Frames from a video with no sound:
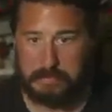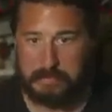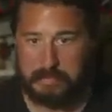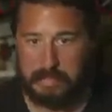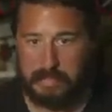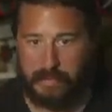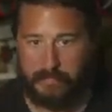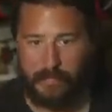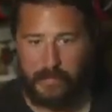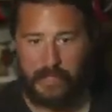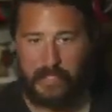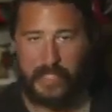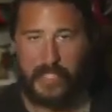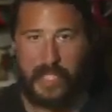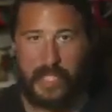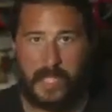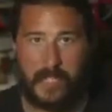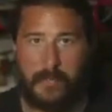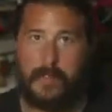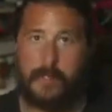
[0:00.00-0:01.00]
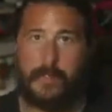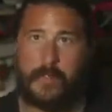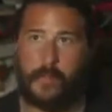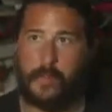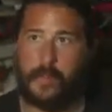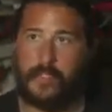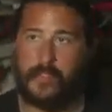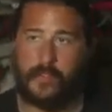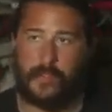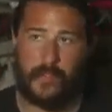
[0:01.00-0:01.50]
I felt like it had a bit of a
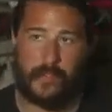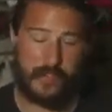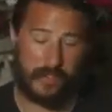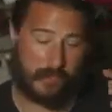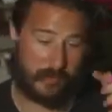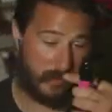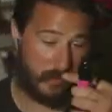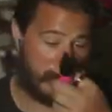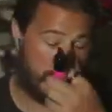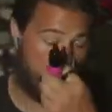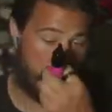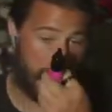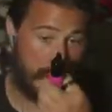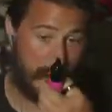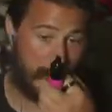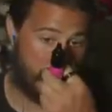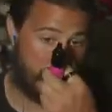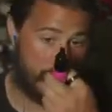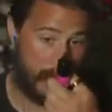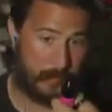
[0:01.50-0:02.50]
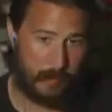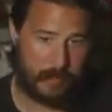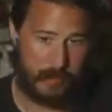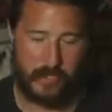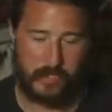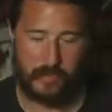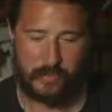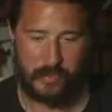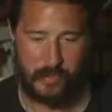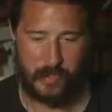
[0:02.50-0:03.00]
resurgence uh, a couple
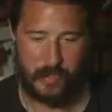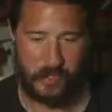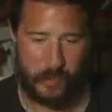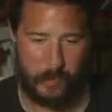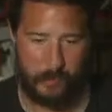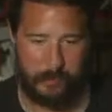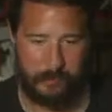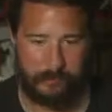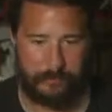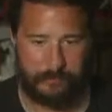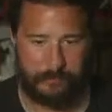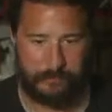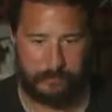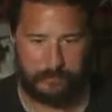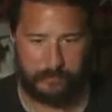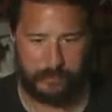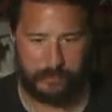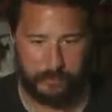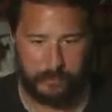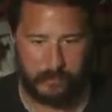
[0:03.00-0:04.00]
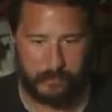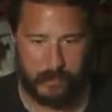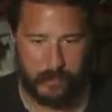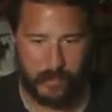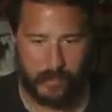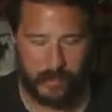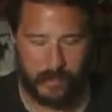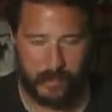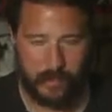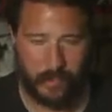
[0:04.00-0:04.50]
years ago.
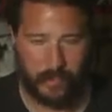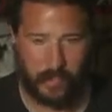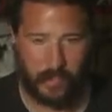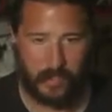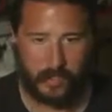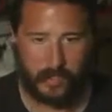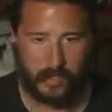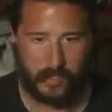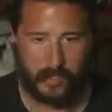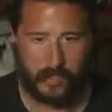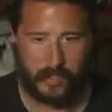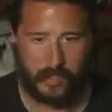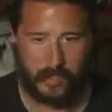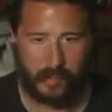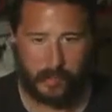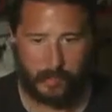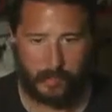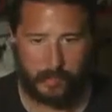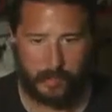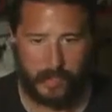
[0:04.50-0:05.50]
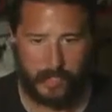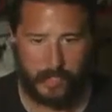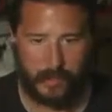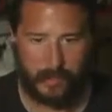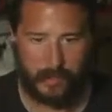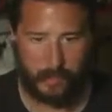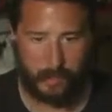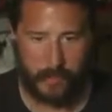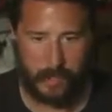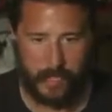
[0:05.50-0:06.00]
Uh, I think when it became
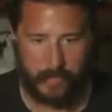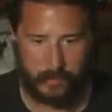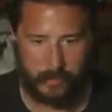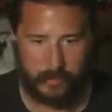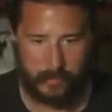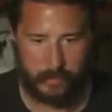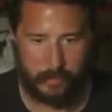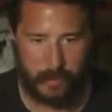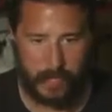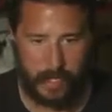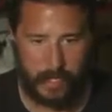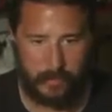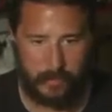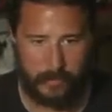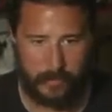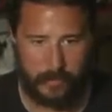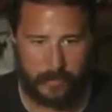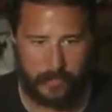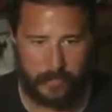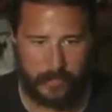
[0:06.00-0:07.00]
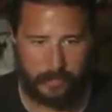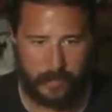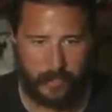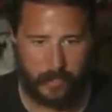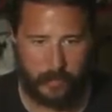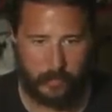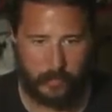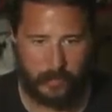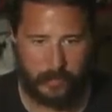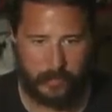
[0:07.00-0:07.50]
like backwards compatible with
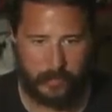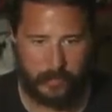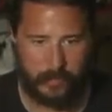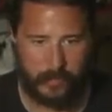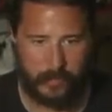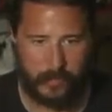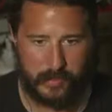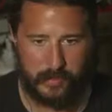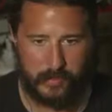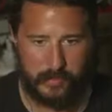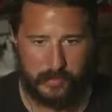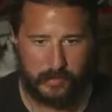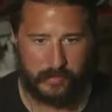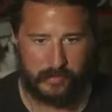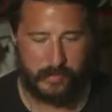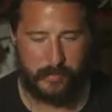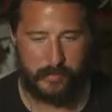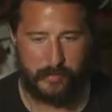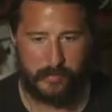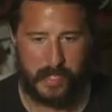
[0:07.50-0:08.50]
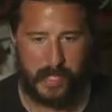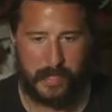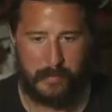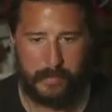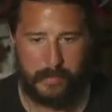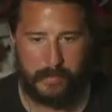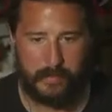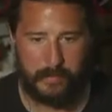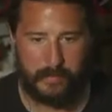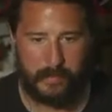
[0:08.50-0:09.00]
Xbox One or something, something
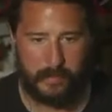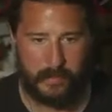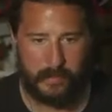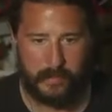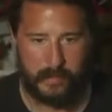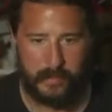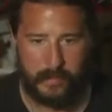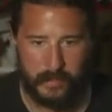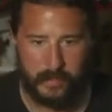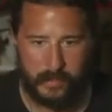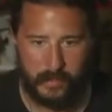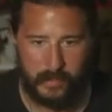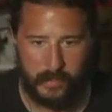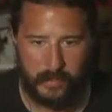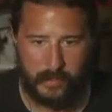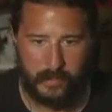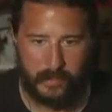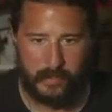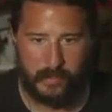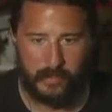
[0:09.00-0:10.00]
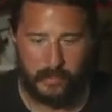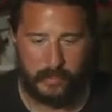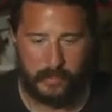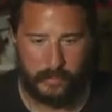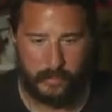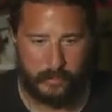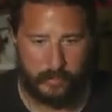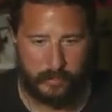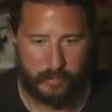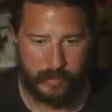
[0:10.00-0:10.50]
happened
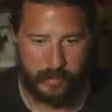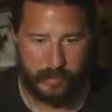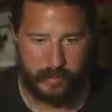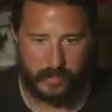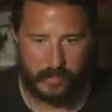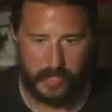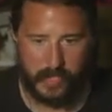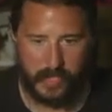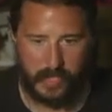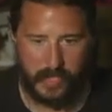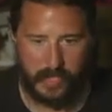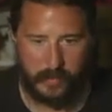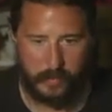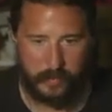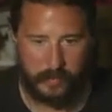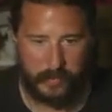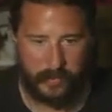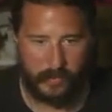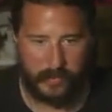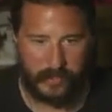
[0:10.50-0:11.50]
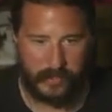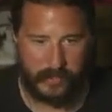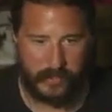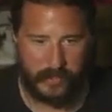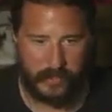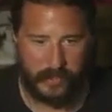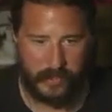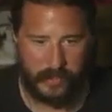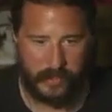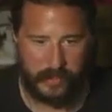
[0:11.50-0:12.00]
where it kind of had a resurgence
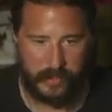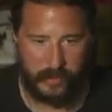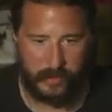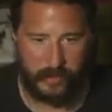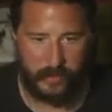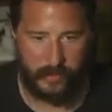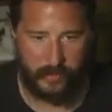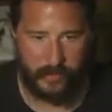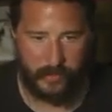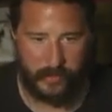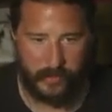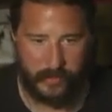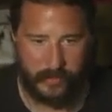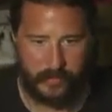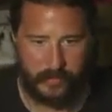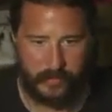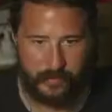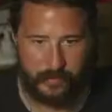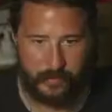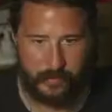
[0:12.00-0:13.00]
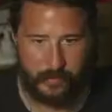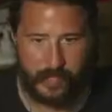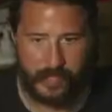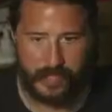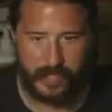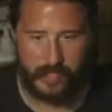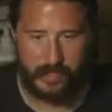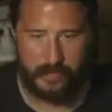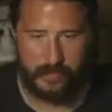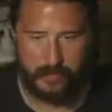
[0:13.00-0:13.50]
again. I don't know if that's still
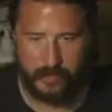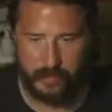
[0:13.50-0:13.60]
remaining.